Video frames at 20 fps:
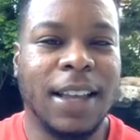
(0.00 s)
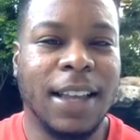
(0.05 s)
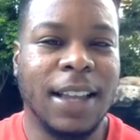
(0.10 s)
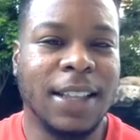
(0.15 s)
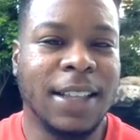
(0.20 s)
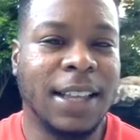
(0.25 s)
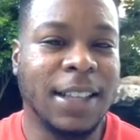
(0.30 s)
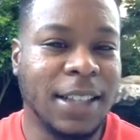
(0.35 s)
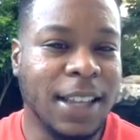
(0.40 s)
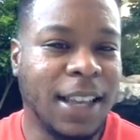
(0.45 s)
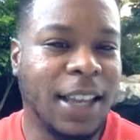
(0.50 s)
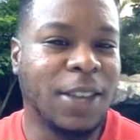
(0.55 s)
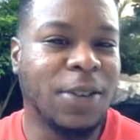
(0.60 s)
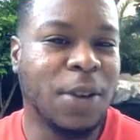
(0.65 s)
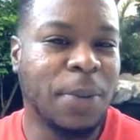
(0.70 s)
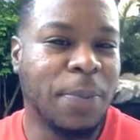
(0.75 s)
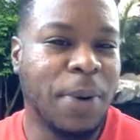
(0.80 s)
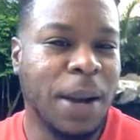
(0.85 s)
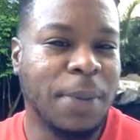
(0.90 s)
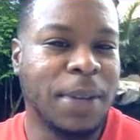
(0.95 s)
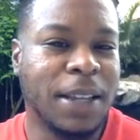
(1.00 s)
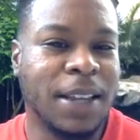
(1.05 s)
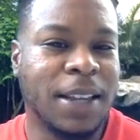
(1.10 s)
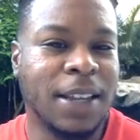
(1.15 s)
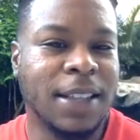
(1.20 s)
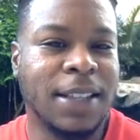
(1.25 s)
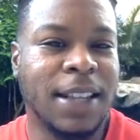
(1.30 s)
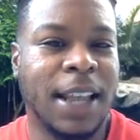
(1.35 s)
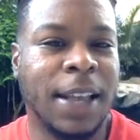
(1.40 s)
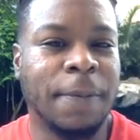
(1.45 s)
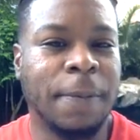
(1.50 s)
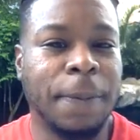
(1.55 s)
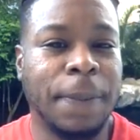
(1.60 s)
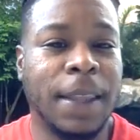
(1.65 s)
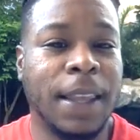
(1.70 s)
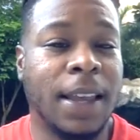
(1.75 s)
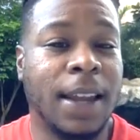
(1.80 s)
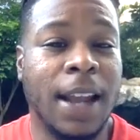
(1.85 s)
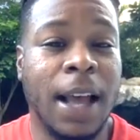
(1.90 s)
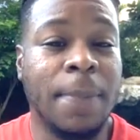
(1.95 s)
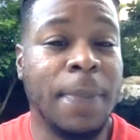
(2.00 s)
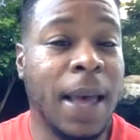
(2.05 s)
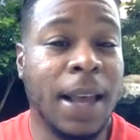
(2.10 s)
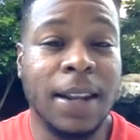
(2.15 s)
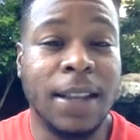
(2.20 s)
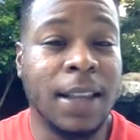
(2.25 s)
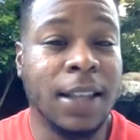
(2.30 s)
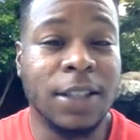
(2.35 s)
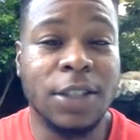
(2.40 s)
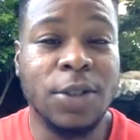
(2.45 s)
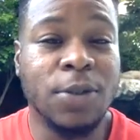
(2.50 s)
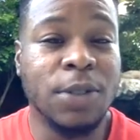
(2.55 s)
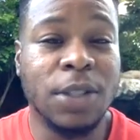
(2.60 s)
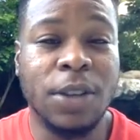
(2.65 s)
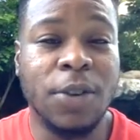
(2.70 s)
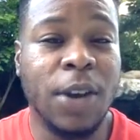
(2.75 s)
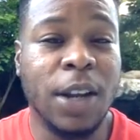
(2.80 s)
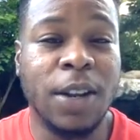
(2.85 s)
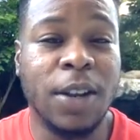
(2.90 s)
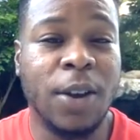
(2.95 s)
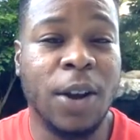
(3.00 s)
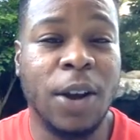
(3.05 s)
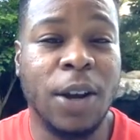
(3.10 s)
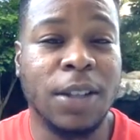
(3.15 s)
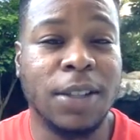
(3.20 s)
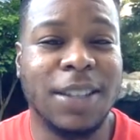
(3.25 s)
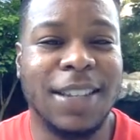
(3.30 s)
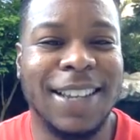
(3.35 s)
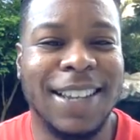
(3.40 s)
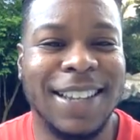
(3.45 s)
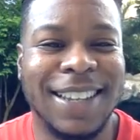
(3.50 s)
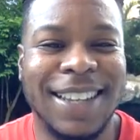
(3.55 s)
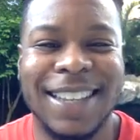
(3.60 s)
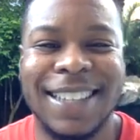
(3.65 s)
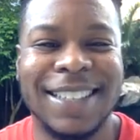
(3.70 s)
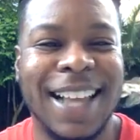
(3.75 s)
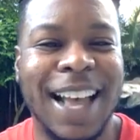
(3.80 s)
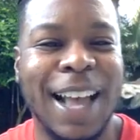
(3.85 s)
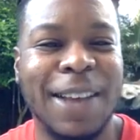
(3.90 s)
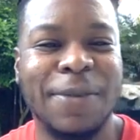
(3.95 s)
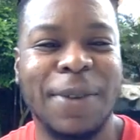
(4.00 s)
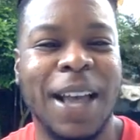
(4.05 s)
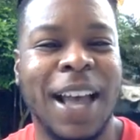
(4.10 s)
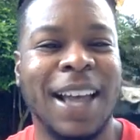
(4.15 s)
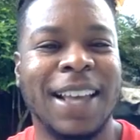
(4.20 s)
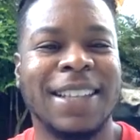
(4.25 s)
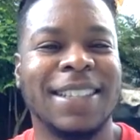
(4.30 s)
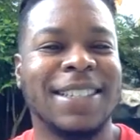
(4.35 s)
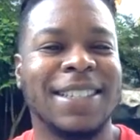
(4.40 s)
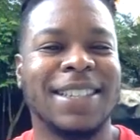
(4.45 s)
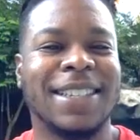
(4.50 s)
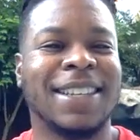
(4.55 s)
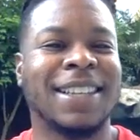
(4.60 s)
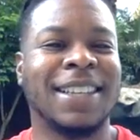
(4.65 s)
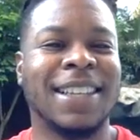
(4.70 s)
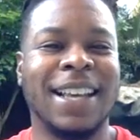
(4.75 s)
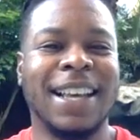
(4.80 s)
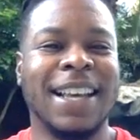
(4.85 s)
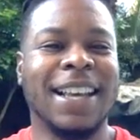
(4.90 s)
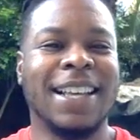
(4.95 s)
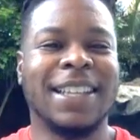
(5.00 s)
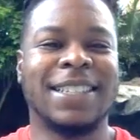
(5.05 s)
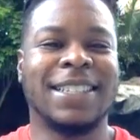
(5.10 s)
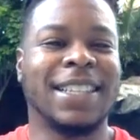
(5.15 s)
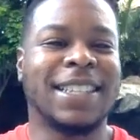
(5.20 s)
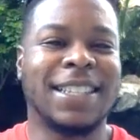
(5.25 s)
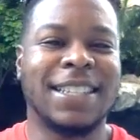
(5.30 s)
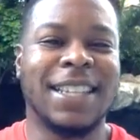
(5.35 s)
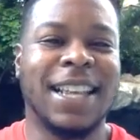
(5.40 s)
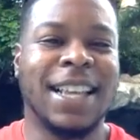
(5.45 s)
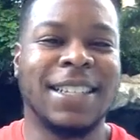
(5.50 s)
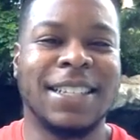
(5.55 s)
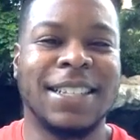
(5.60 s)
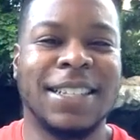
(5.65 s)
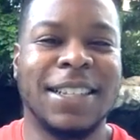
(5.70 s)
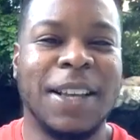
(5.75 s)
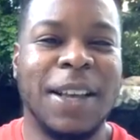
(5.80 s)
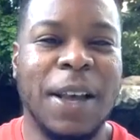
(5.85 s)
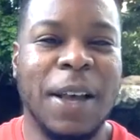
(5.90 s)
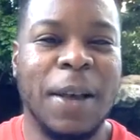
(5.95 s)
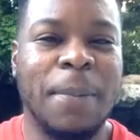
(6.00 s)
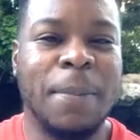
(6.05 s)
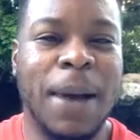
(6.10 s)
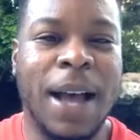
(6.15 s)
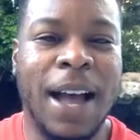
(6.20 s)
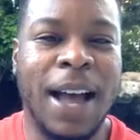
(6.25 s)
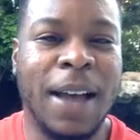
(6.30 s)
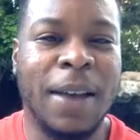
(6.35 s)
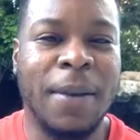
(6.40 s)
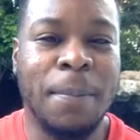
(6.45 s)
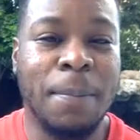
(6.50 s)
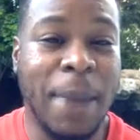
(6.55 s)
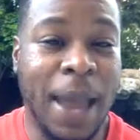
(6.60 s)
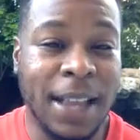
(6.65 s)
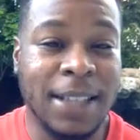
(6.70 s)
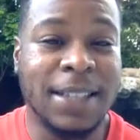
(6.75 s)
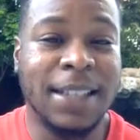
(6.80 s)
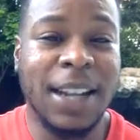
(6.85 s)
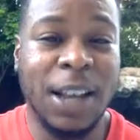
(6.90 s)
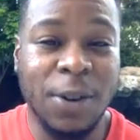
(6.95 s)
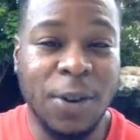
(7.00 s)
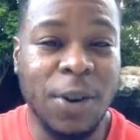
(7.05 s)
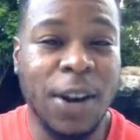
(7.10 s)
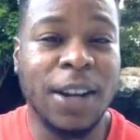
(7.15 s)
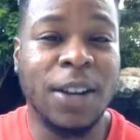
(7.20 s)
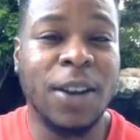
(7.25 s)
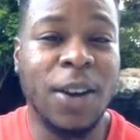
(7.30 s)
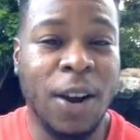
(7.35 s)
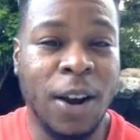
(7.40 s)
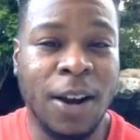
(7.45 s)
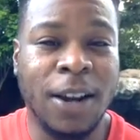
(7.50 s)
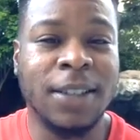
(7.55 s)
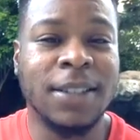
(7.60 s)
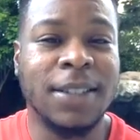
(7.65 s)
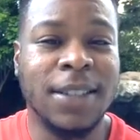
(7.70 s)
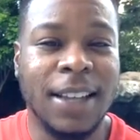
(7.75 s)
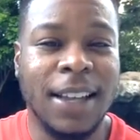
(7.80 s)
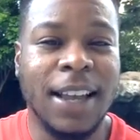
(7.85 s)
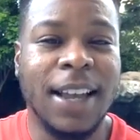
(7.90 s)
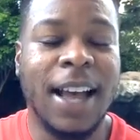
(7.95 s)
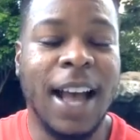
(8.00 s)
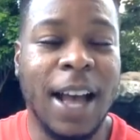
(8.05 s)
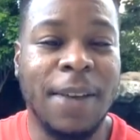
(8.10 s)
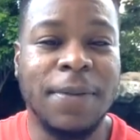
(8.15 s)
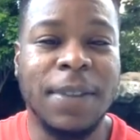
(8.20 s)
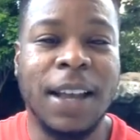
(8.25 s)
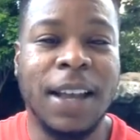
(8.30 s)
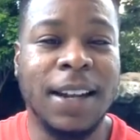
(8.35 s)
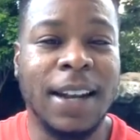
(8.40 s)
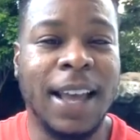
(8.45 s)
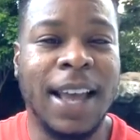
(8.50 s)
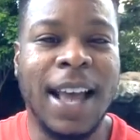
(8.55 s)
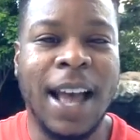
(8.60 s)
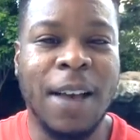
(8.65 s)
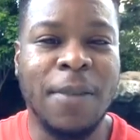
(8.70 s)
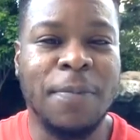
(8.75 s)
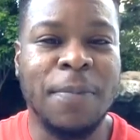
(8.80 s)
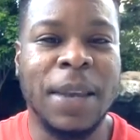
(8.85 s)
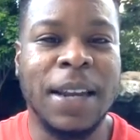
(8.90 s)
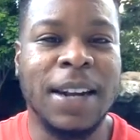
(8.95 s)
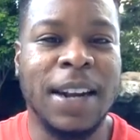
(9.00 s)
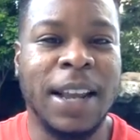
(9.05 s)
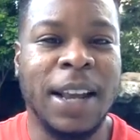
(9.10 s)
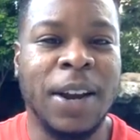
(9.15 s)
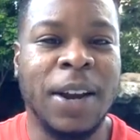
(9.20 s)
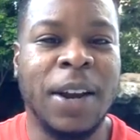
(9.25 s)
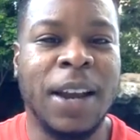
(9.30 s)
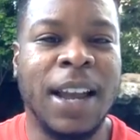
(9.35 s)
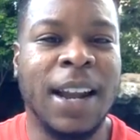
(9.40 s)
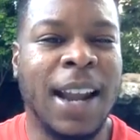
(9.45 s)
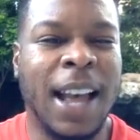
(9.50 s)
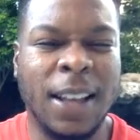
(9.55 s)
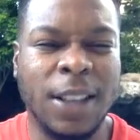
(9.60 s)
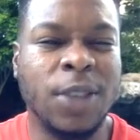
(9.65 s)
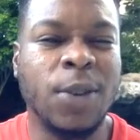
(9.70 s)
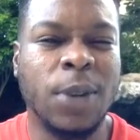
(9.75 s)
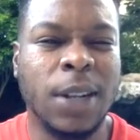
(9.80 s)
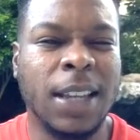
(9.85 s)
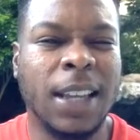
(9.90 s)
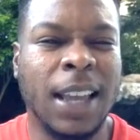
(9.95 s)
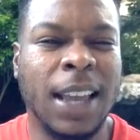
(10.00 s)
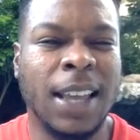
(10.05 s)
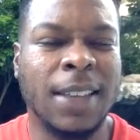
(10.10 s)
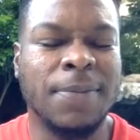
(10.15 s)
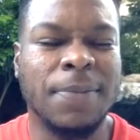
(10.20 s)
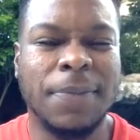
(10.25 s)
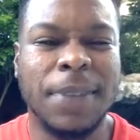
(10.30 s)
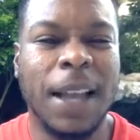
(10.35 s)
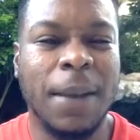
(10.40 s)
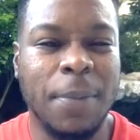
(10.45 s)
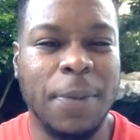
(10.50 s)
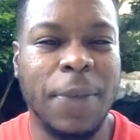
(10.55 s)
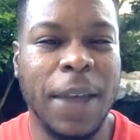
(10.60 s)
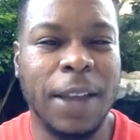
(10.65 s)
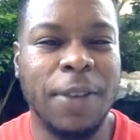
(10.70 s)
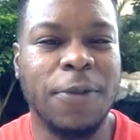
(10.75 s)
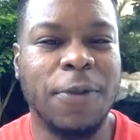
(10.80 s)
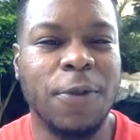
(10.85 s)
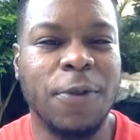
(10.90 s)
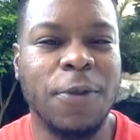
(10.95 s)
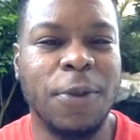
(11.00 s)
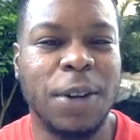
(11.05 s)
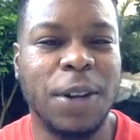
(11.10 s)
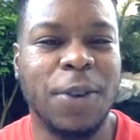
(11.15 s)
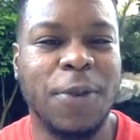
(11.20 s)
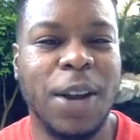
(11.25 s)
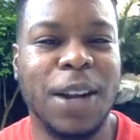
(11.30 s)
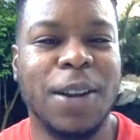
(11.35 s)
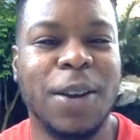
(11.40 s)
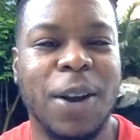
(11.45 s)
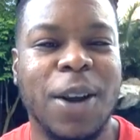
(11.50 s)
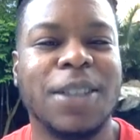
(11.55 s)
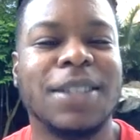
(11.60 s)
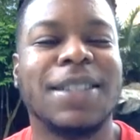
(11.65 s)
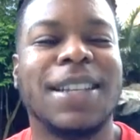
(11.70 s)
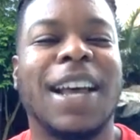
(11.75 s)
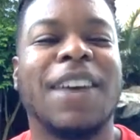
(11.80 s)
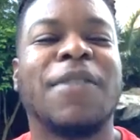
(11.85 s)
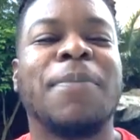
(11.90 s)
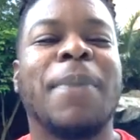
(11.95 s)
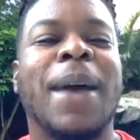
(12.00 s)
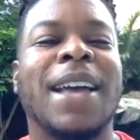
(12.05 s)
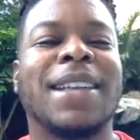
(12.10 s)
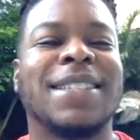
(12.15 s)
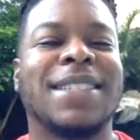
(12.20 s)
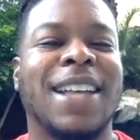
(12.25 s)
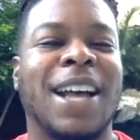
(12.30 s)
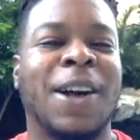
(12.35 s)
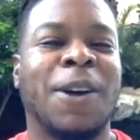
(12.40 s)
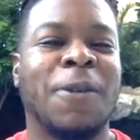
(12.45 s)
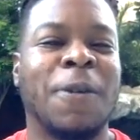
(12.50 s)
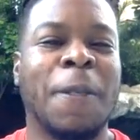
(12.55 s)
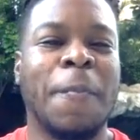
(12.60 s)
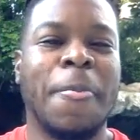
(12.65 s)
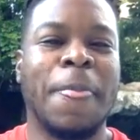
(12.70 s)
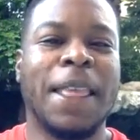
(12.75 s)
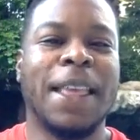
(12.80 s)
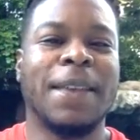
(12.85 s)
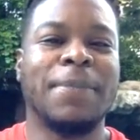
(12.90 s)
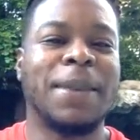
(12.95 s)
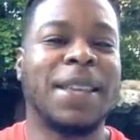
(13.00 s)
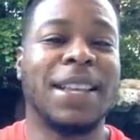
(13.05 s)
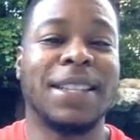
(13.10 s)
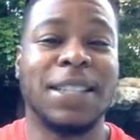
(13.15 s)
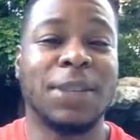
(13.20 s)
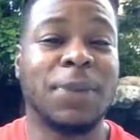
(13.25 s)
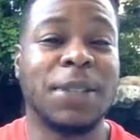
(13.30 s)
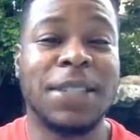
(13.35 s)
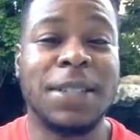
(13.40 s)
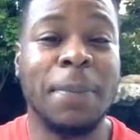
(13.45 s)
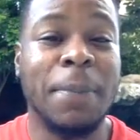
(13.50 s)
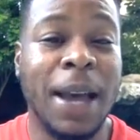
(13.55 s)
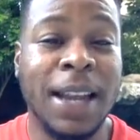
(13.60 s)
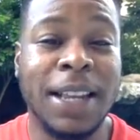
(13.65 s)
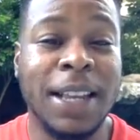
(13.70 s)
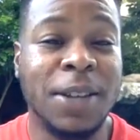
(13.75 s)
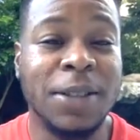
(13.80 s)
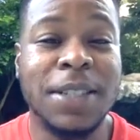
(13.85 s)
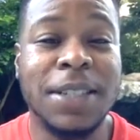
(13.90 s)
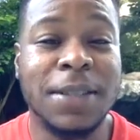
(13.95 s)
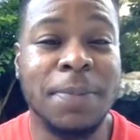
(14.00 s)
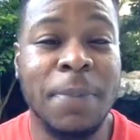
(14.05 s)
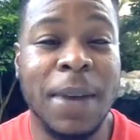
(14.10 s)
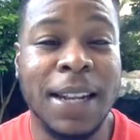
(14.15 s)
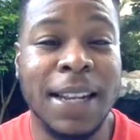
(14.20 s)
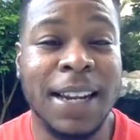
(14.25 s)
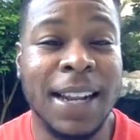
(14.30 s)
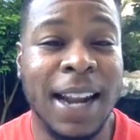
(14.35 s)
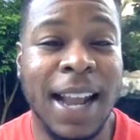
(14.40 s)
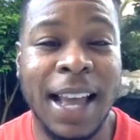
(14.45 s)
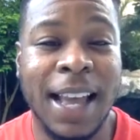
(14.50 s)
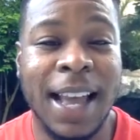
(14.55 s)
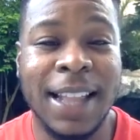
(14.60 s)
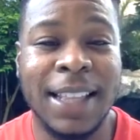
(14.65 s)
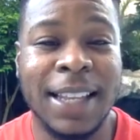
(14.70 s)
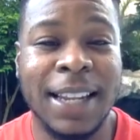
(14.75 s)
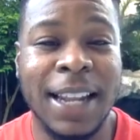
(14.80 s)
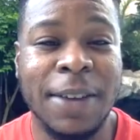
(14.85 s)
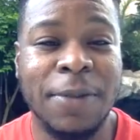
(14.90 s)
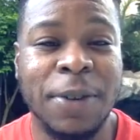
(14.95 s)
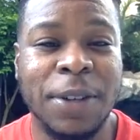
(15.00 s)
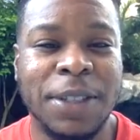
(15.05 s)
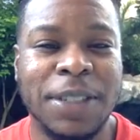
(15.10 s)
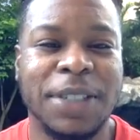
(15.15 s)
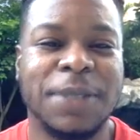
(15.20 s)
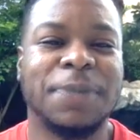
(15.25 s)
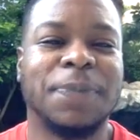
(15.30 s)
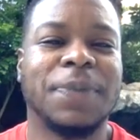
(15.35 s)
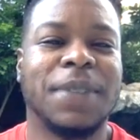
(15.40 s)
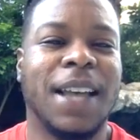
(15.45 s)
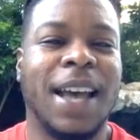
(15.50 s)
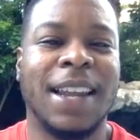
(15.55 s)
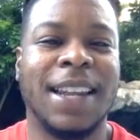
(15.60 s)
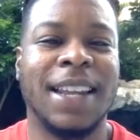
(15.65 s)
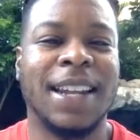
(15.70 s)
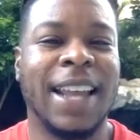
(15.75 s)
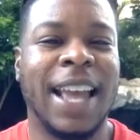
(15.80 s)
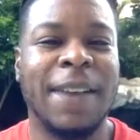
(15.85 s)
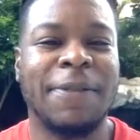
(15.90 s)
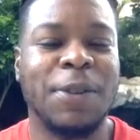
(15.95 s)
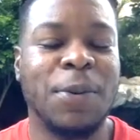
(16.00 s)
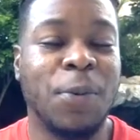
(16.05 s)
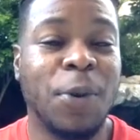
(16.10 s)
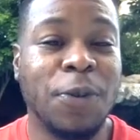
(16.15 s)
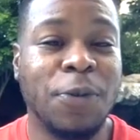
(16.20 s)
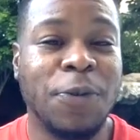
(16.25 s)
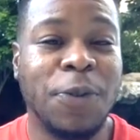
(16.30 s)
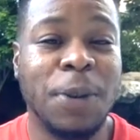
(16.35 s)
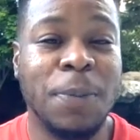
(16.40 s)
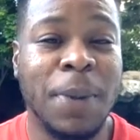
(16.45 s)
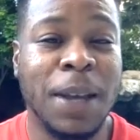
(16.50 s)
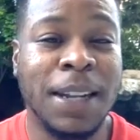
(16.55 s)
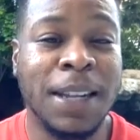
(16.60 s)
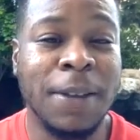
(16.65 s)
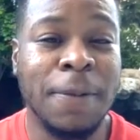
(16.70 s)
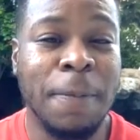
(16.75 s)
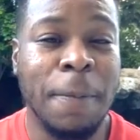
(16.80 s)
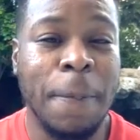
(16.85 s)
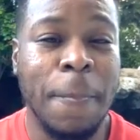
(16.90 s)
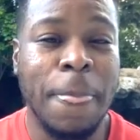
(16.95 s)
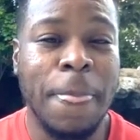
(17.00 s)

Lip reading: then yeah, you could probably get in debt. And I'm not against using credit cards because I've gotten to success by maxing out credit cards. I've done that. I've been there and I'll do it again. I'm thankful for the credit cards that I've maxed out because it was somebody else's money that I got to leverage. I didn't have to work for the money.